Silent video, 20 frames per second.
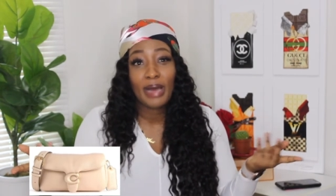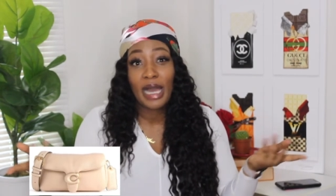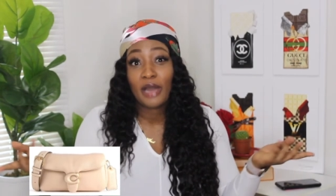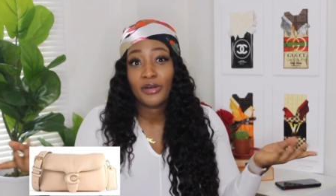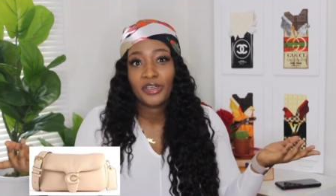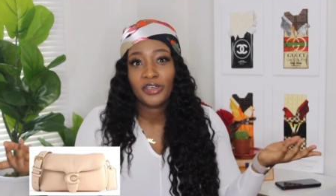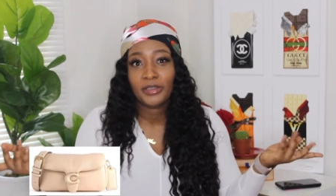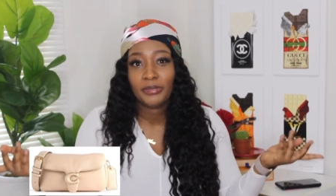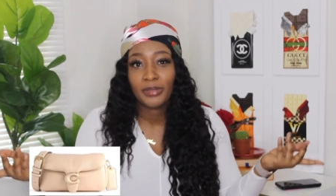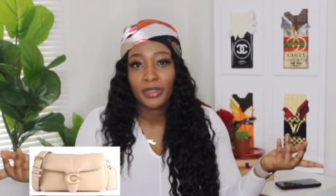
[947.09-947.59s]

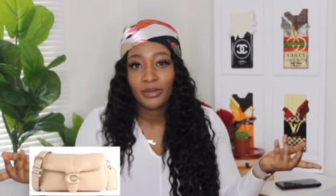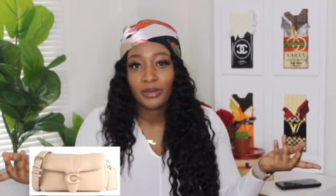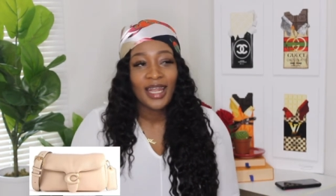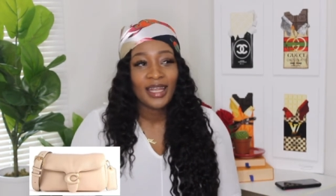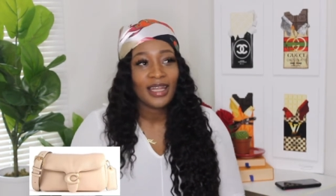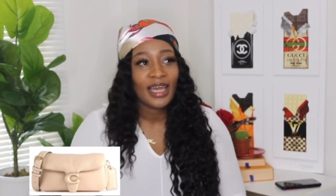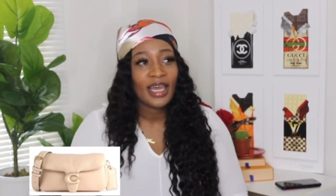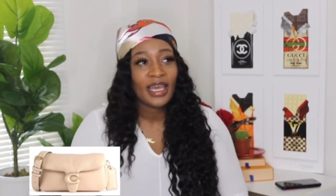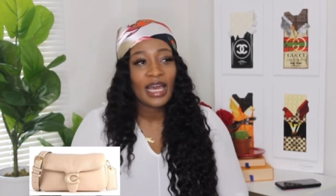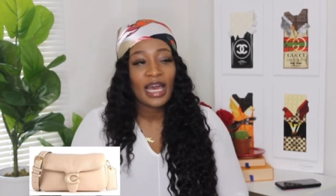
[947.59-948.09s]
powdered milk.
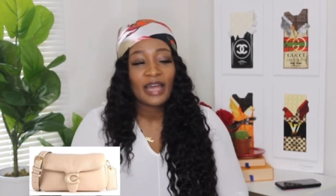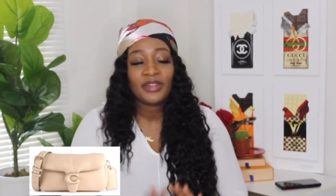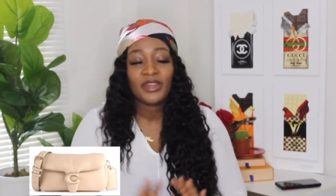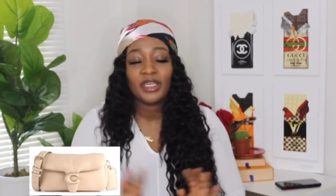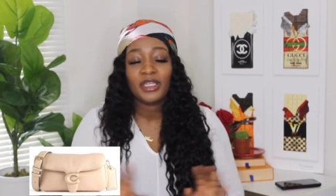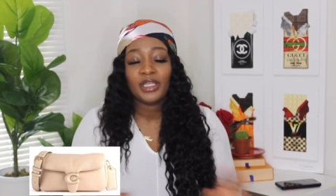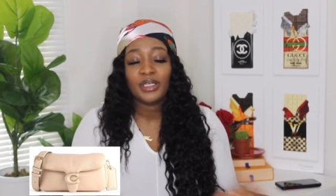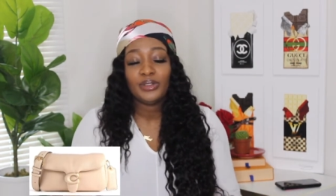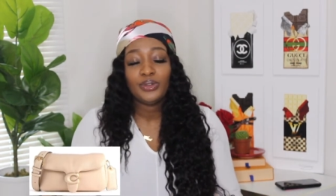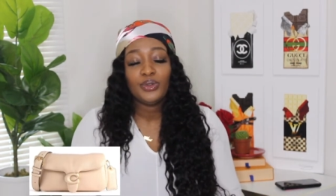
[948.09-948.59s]
Like, I
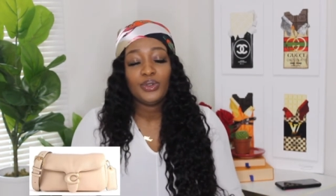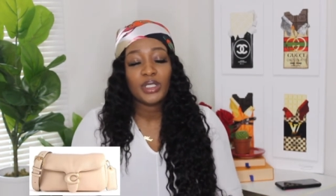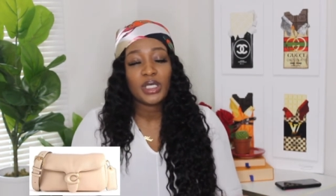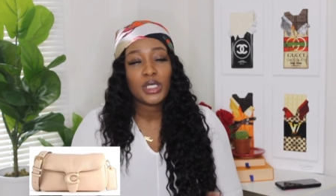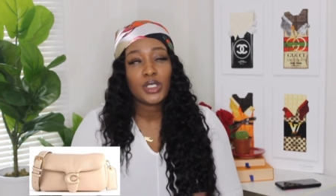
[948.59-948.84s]
think the nude